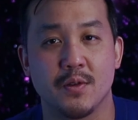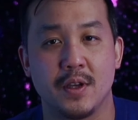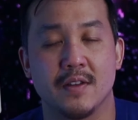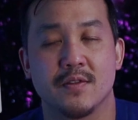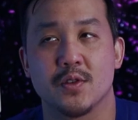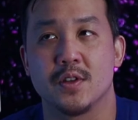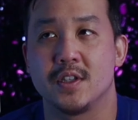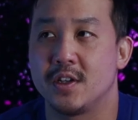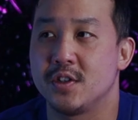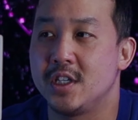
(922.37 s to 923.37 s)
Queen of
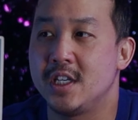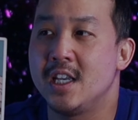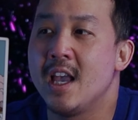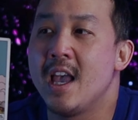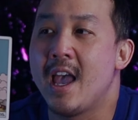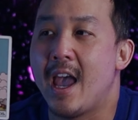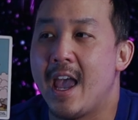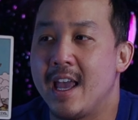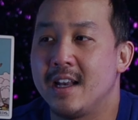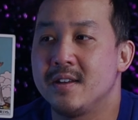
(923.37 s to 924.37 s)
Swords energy
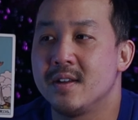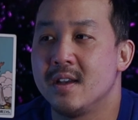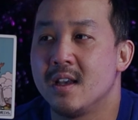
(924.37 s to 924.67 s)
and